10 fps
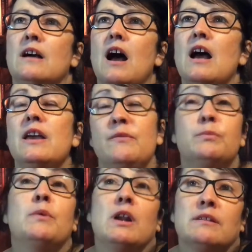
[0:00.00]

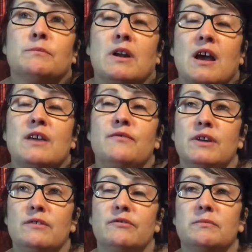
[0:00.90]
what I
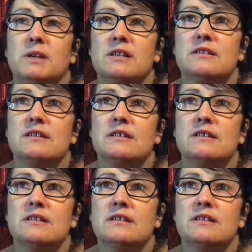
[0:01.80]
feel for me is